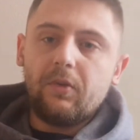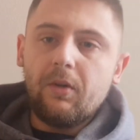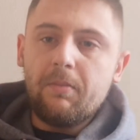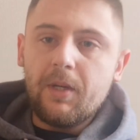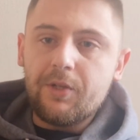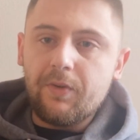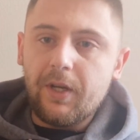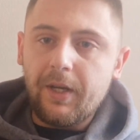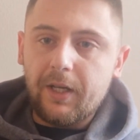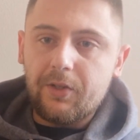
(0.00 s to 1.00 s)
Measure
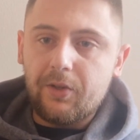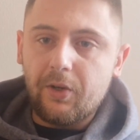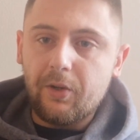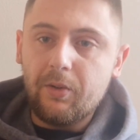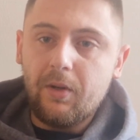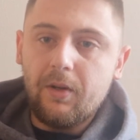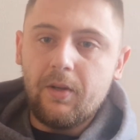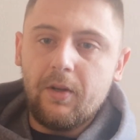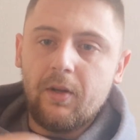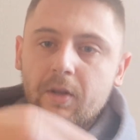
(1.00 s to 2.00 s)
it next to
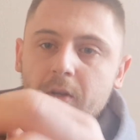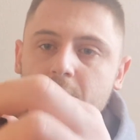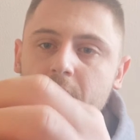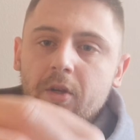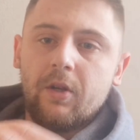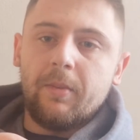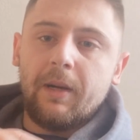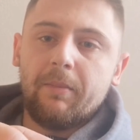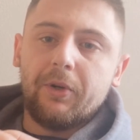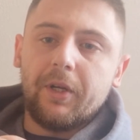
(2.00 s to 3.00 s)
your
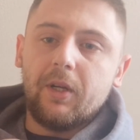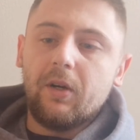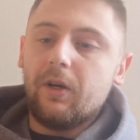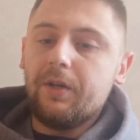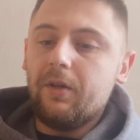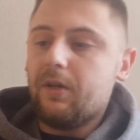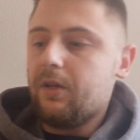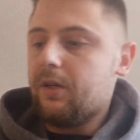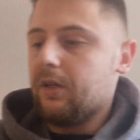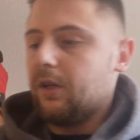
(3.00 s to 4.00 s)
main body a line
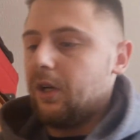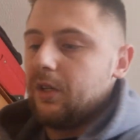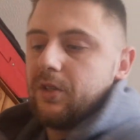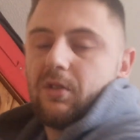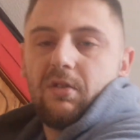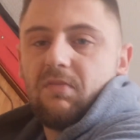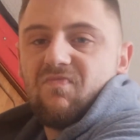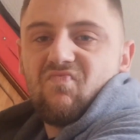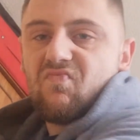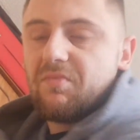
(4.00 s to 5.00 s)
and cut it just
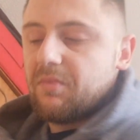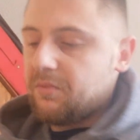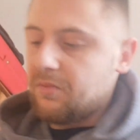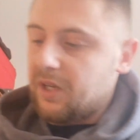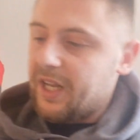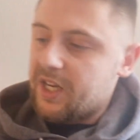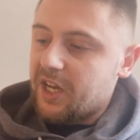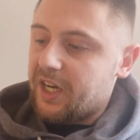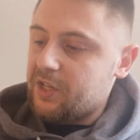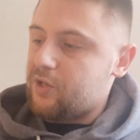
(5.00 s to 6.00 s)
an
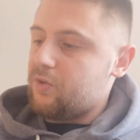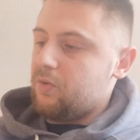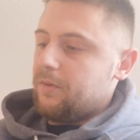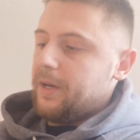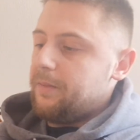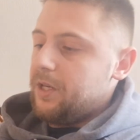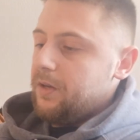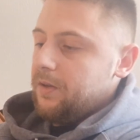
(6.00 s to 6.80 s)
inch shorter maybe.